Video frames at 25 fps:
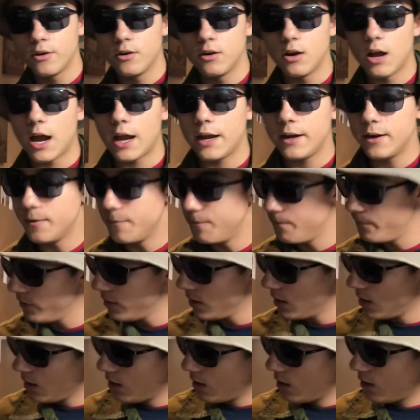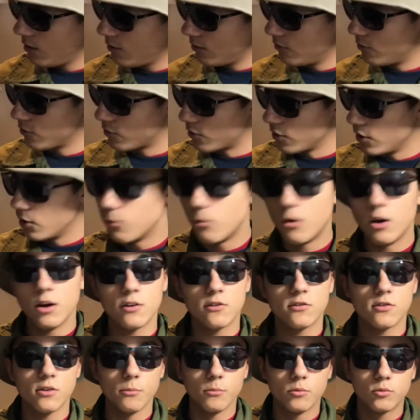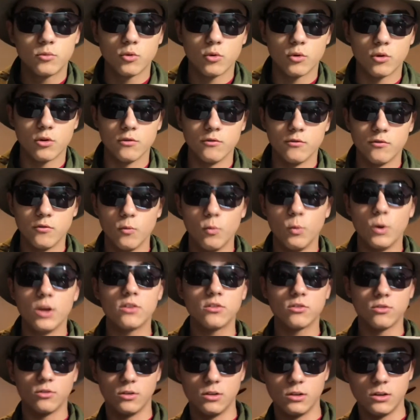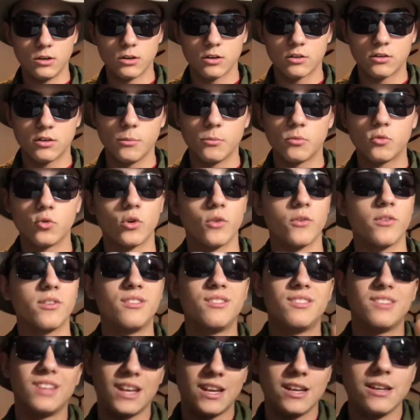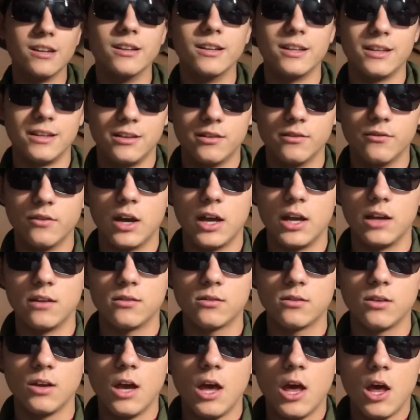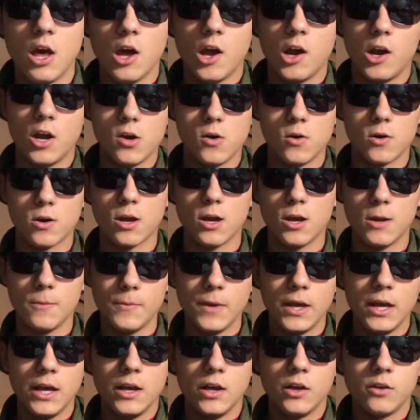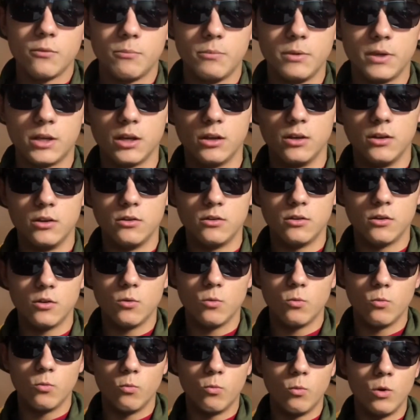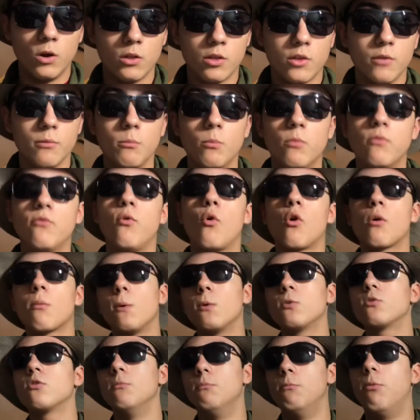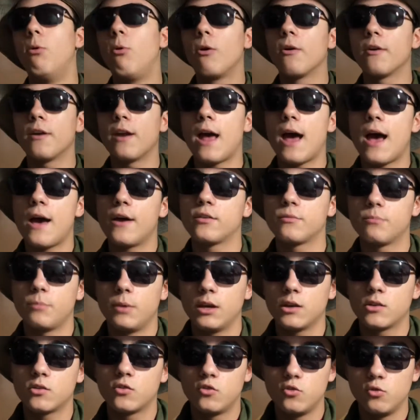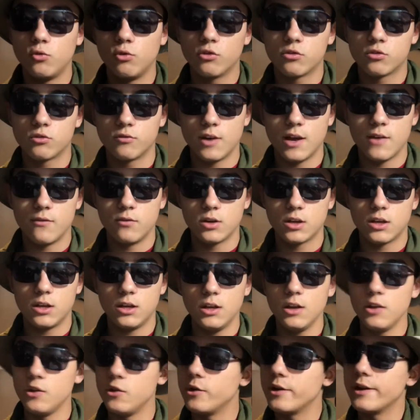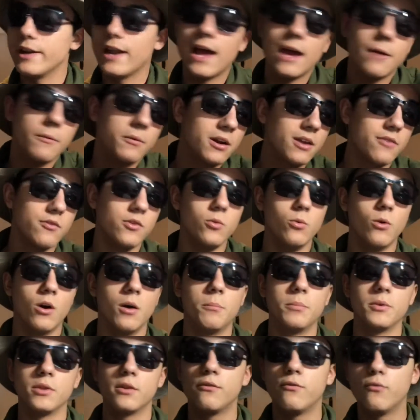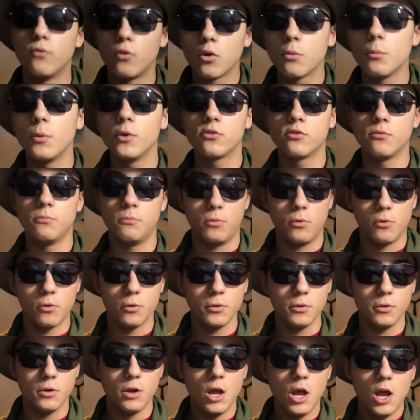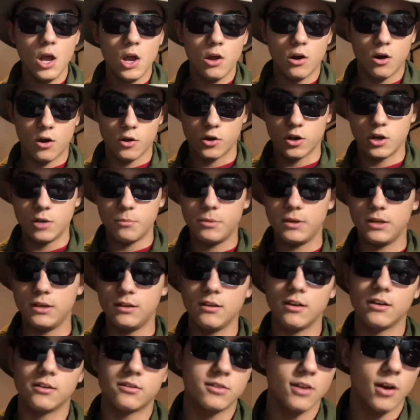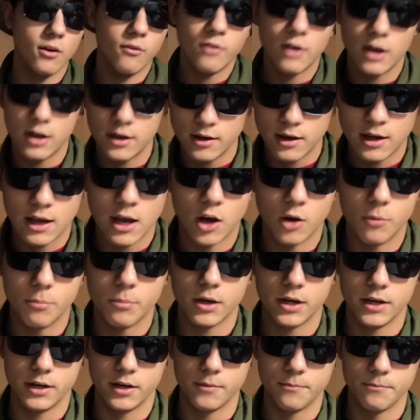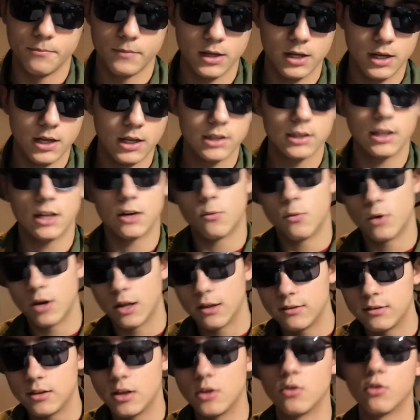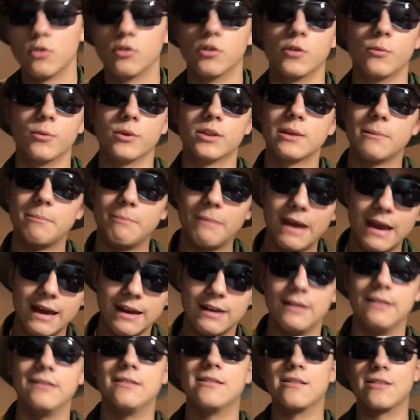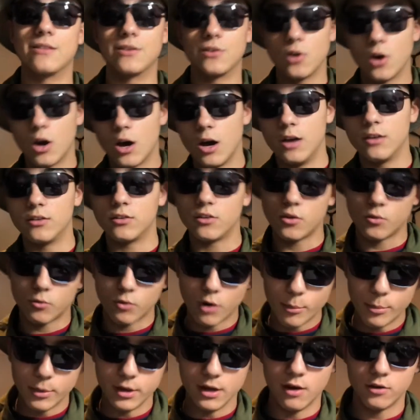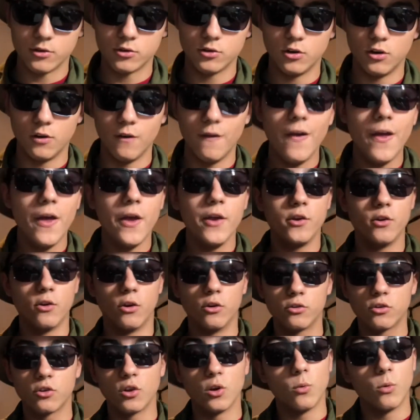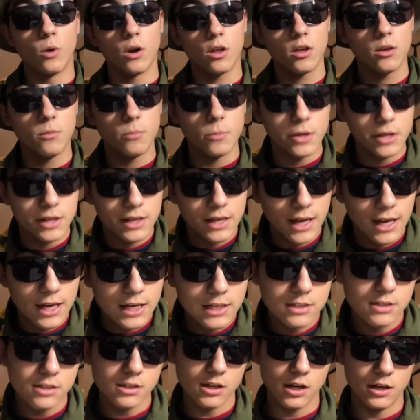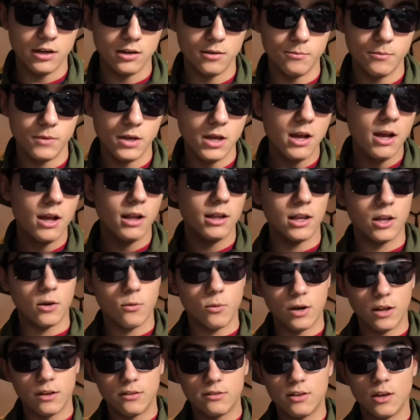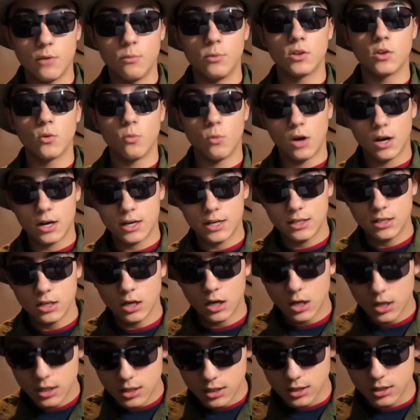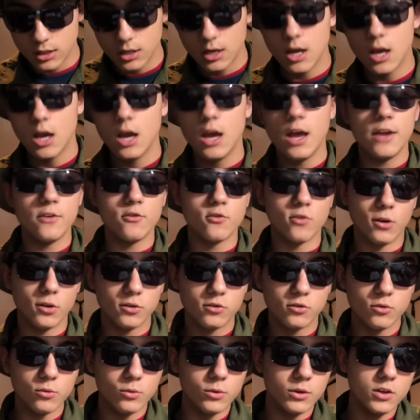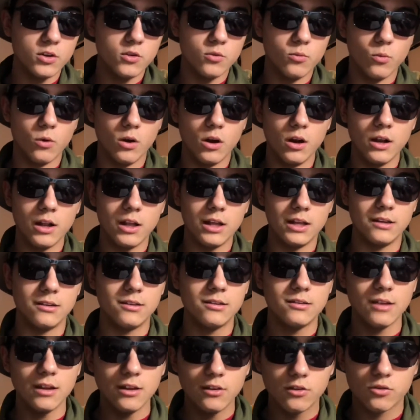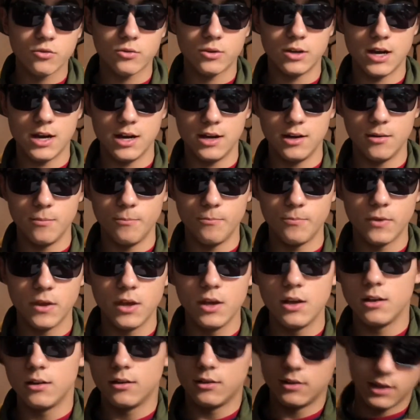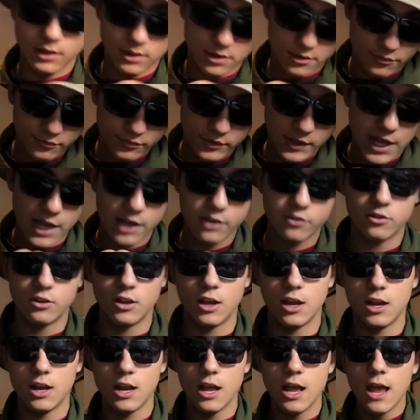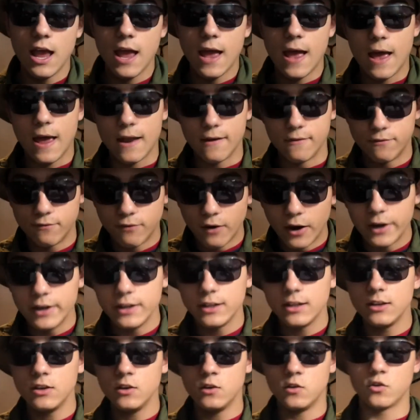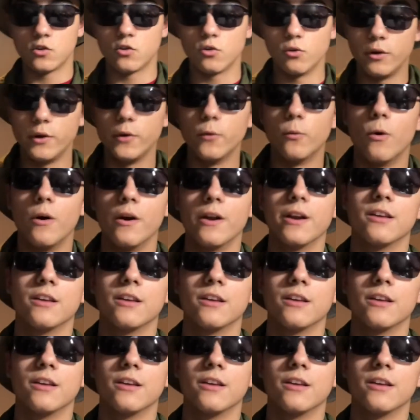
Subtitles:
item, you're gonna want some sort of whistle or some sort of signaling device, okay? Because the 4 most important aspects to a survival kit, and you can add whatever you want, but the 4 most important are gonna be a self-help item. Like what I said earlier with the Band-Aids and the gauze and the rubbing alcohol. You're also gonna want a communication item, like what I said with the walkie-talkie. You're also going to want a sensory item, like the flashlight. And finally, you're going to want a